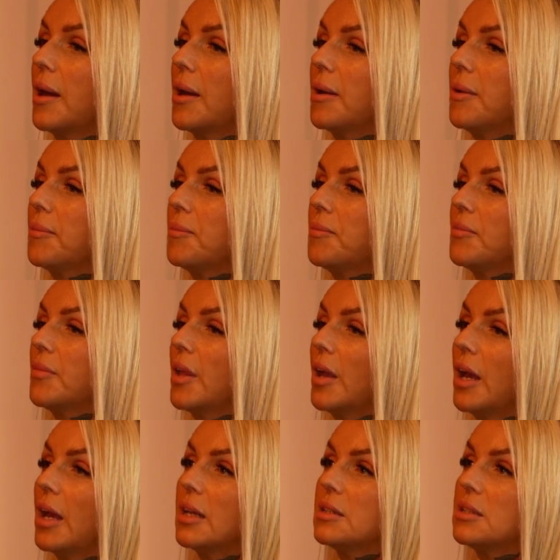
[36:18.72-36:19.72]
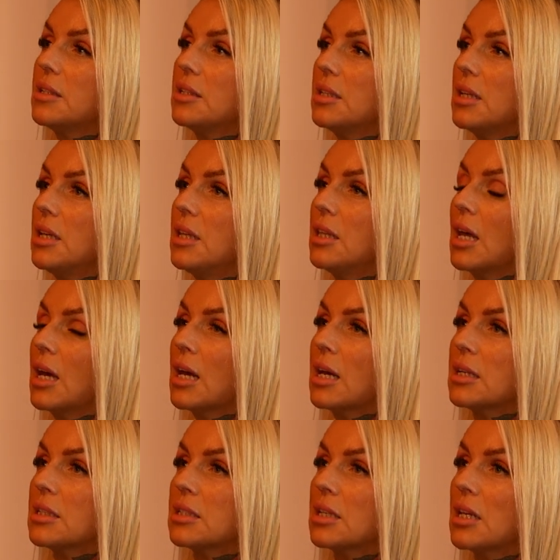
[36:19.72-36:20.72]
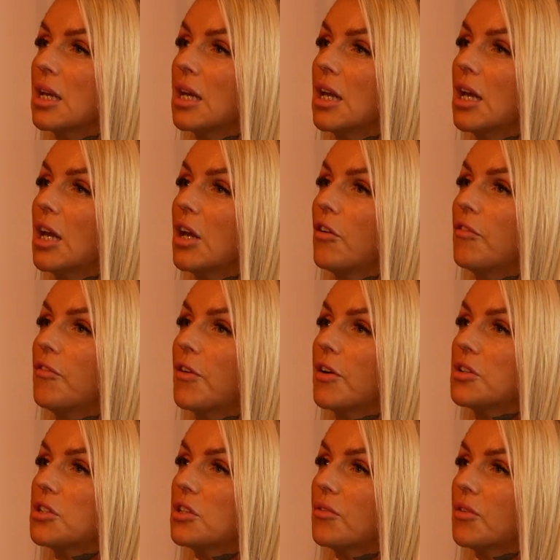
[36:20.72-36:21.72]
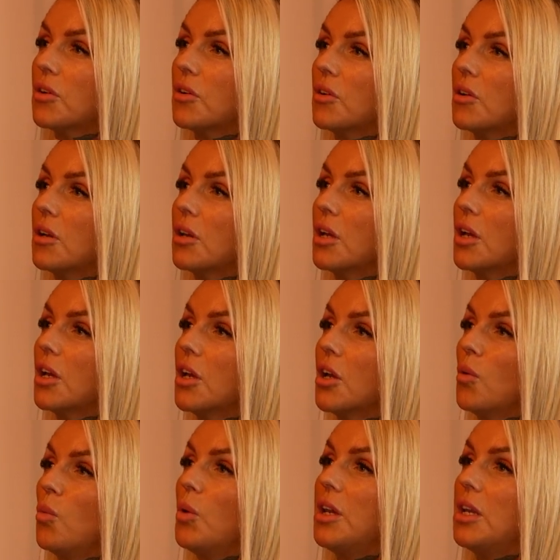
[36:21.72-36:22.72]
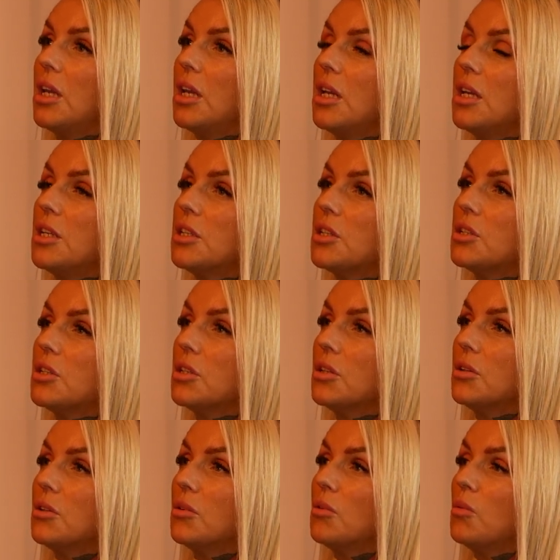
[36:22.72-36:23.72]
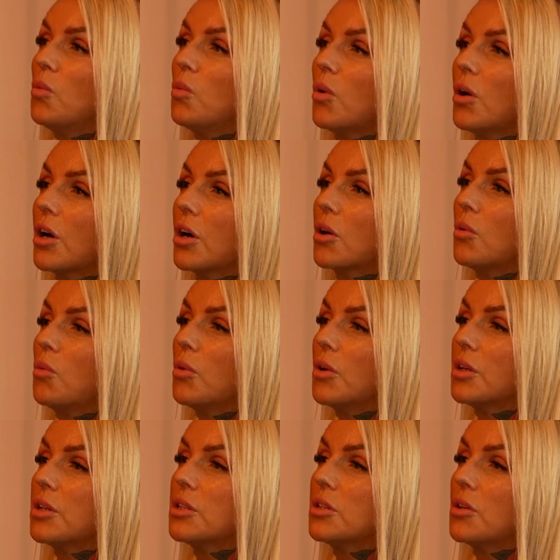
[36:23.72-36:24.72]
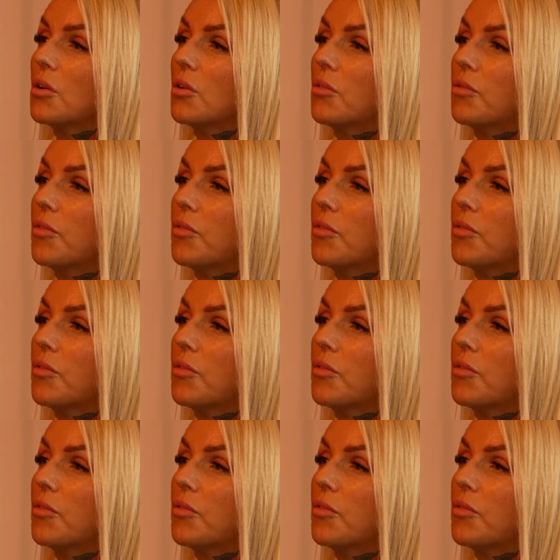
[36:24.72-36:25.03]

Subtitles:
and see that, first of all, we need to work with